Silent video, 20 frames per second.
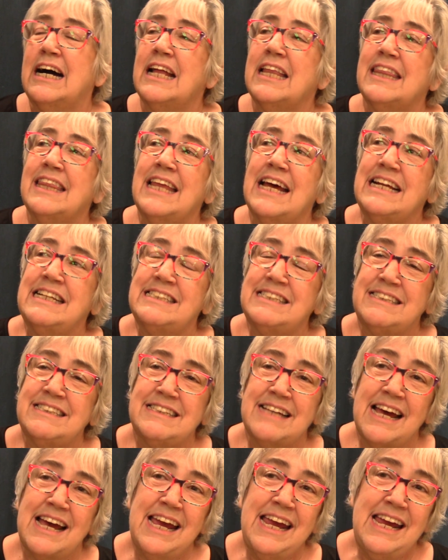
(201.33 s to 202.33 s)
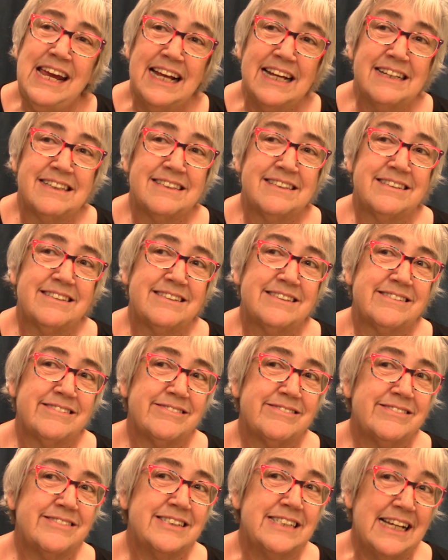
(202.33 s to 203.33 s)
They say it's
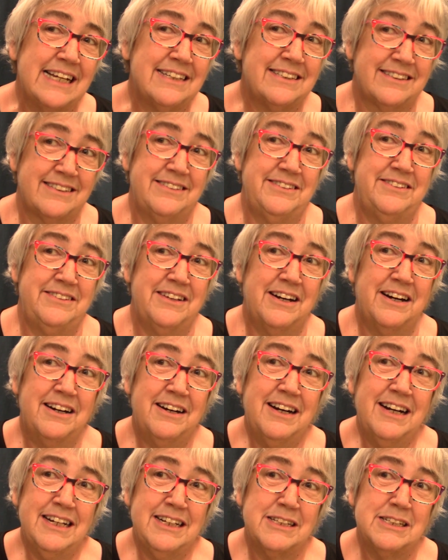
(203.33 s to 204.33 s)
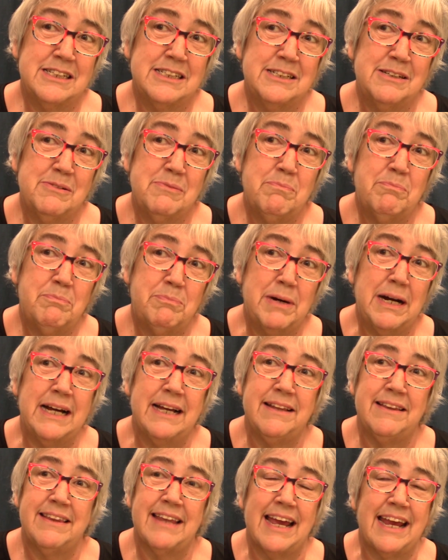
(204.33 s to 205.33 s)
it's not,
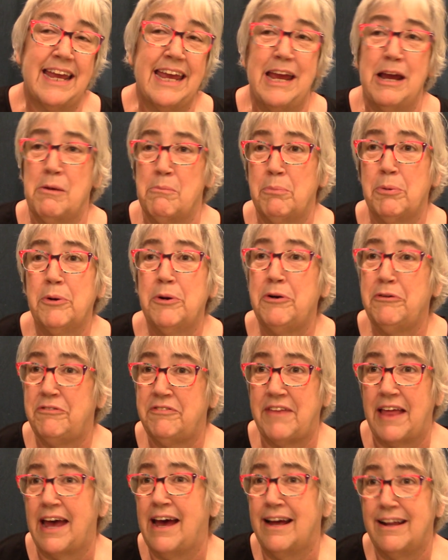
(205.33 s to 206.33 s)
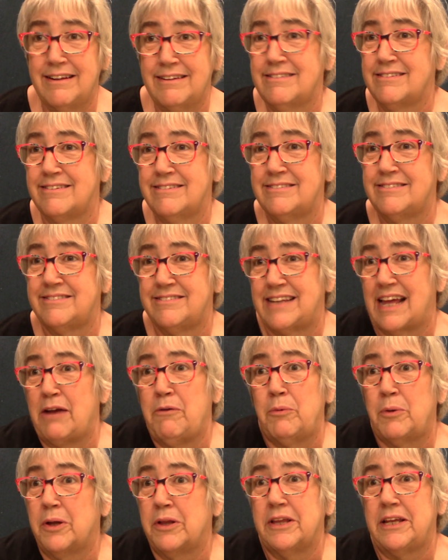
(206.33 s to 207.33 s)
but they can't prove that. Okay. They
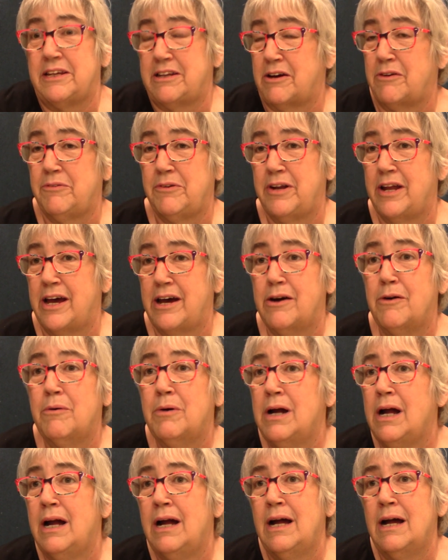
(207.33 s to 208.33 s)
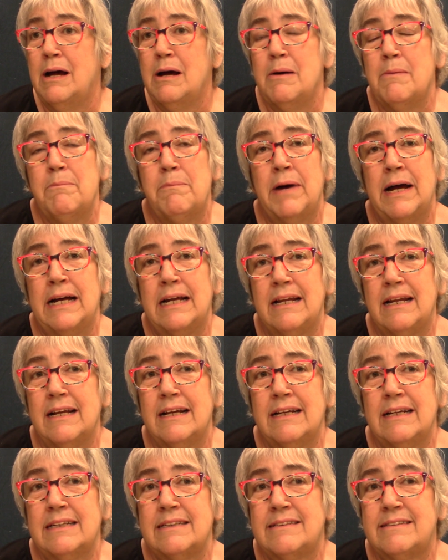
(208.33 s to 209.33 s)
really don't know. Okay. But
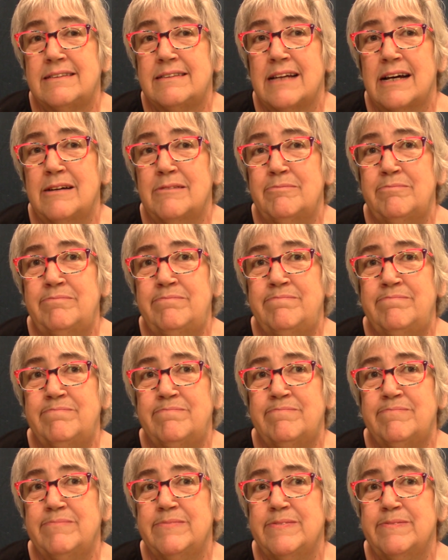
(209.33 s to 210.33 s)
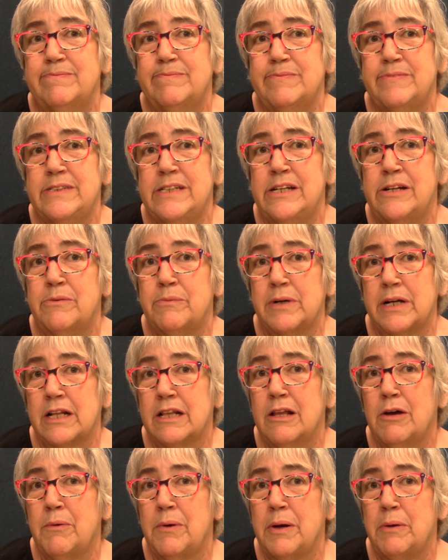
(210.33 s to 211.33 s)
it's um, you know, when
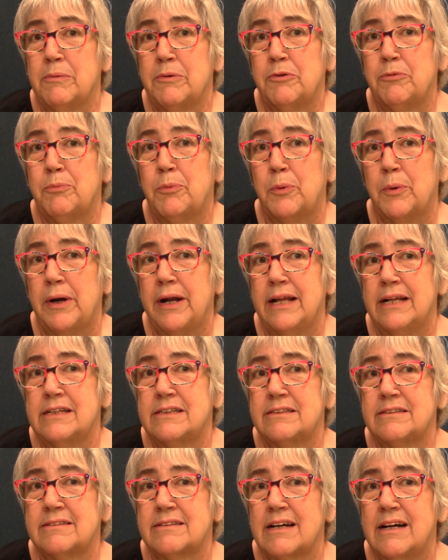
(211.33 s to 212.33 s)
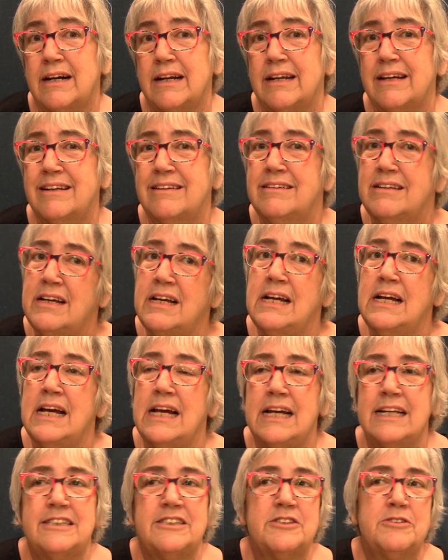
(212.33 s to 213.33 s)
Chloe was born, it just kind of
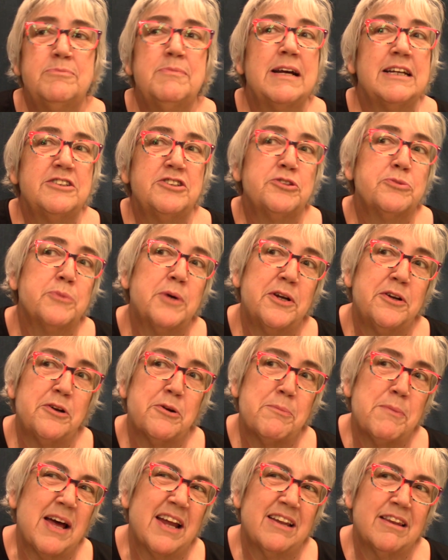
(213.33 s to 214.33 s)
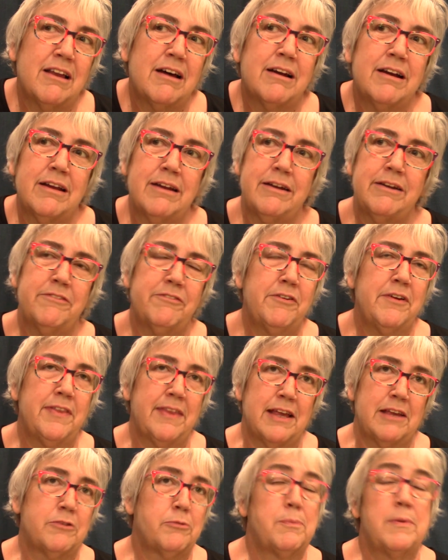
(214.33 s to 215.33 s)
it just makes you wonder about a lot of yes, different
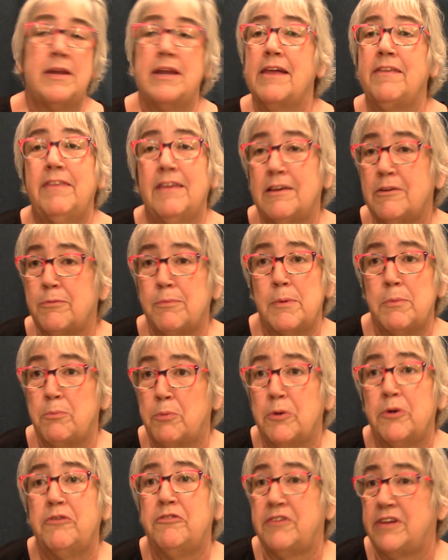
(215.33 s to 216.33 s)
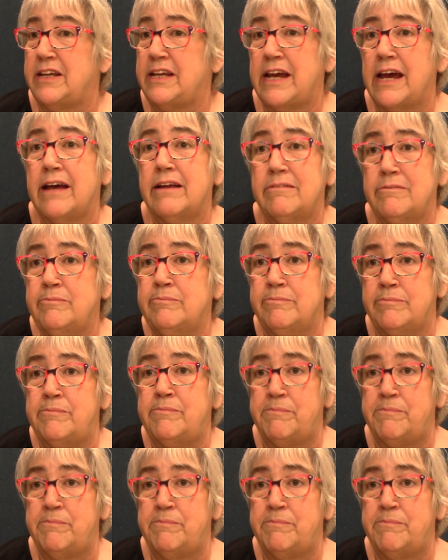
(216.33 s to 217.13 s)
yes. things, but nothing's been proven yet. Okay.